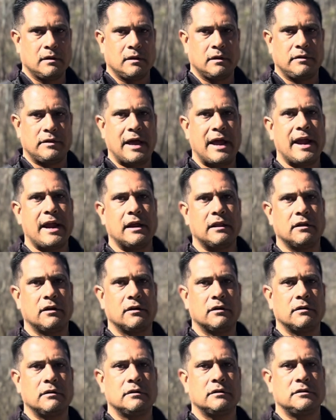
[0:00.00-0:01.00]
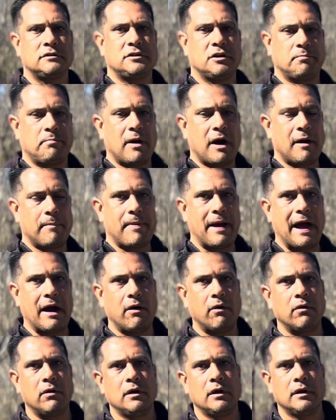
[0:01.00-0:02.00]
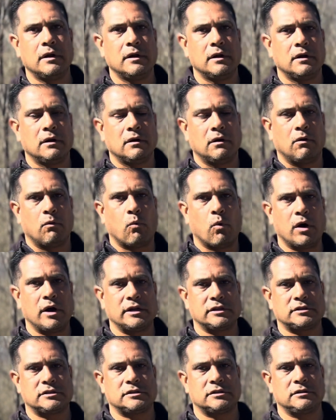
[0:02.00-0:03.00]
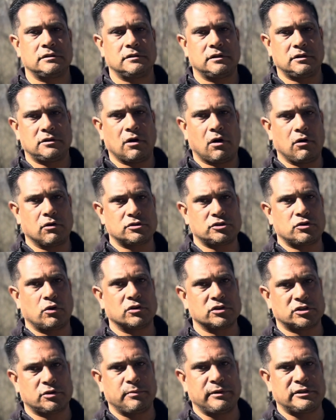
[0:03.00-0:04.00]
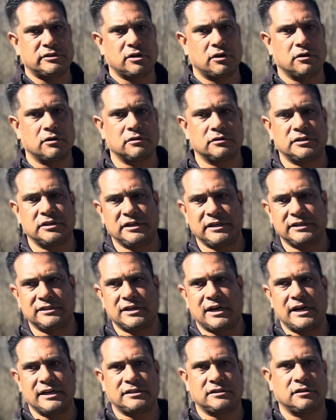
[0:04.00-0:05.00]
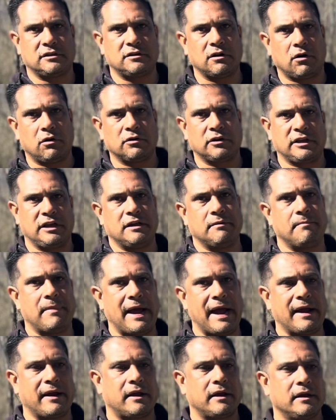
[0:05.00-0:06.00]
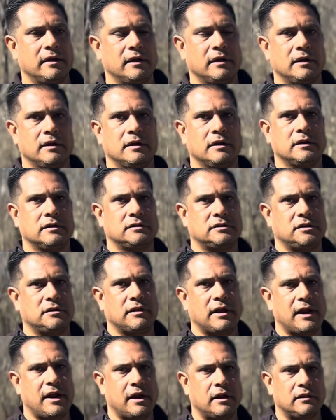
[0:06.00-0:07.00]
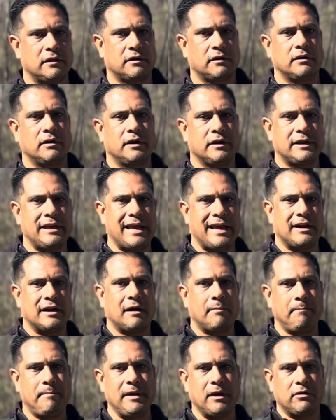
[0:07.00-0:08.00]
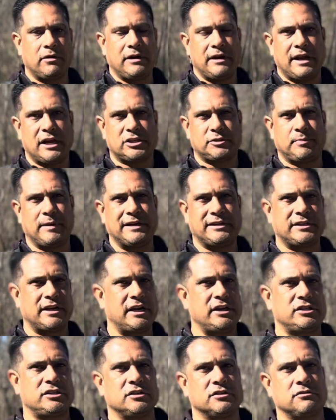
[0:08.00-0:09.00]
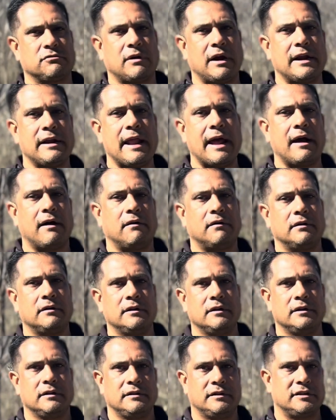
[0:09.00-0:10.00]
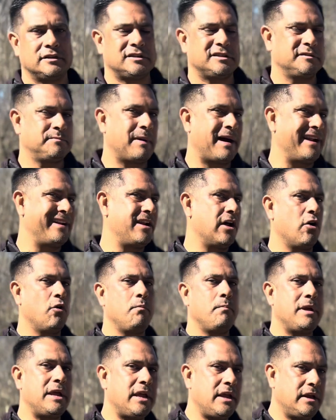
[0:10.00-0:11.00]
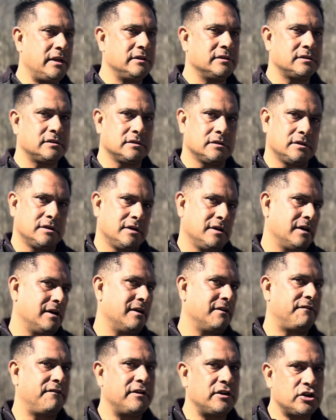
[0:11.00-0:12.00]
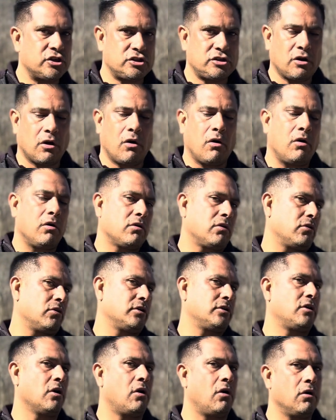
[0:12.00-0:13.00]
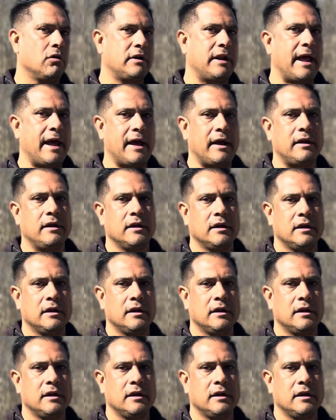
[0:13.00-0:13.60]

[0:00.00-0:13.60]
the handler to pop out once the dog starts to return, to entice the dog to get back to the handler. Again, I'm building expectations right now. This is by no means a finished dog or a dog that